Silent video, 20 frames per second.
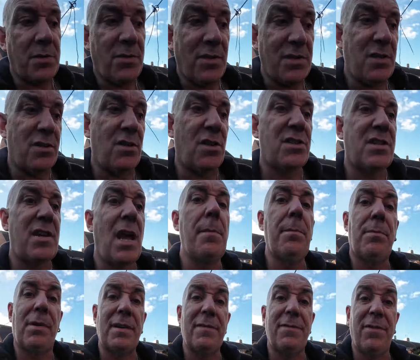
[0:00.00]
So this is just
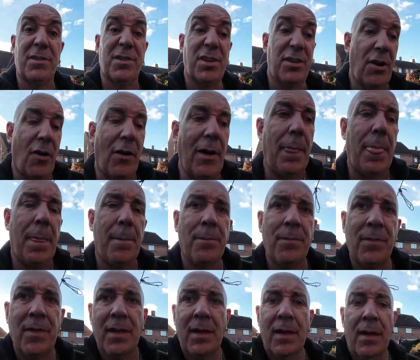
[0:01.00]
temporary for tonight,
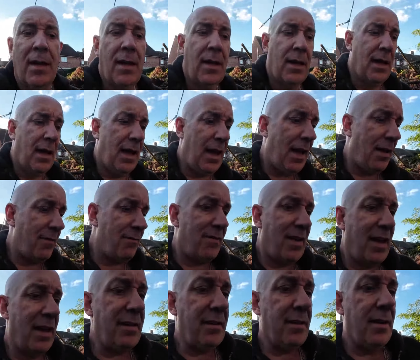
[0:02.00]
and
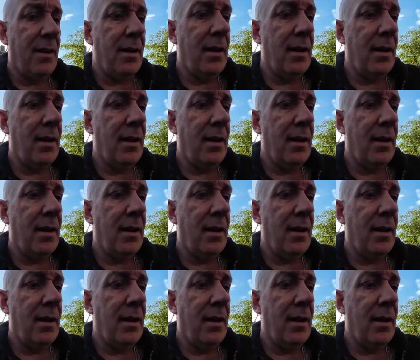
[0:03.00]
then